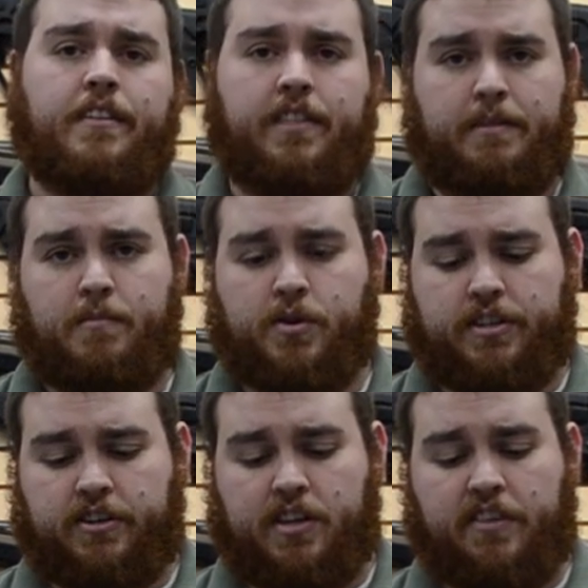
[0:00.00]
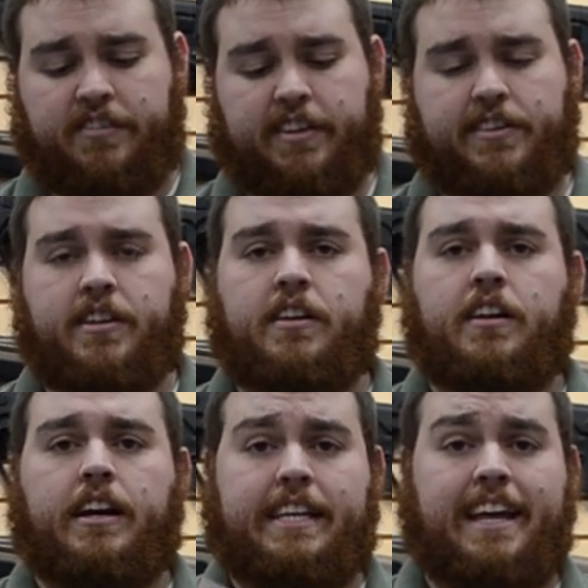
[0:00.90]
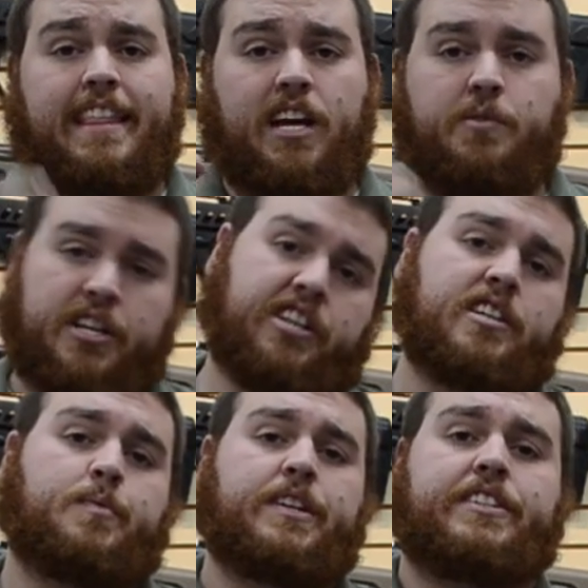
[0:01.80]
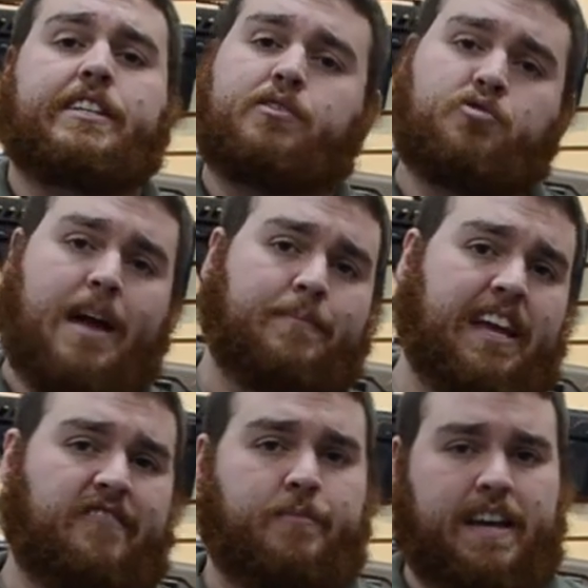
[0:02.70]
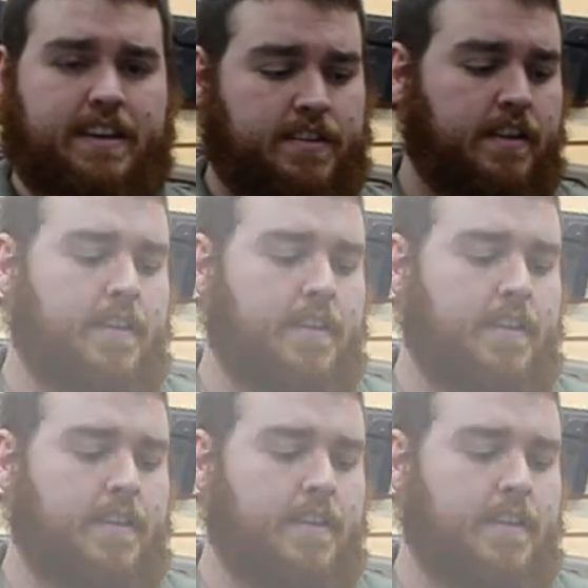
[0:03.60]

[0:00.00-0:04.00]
than most airsoft fields. Again, that quick change spring is going to drop the FPS.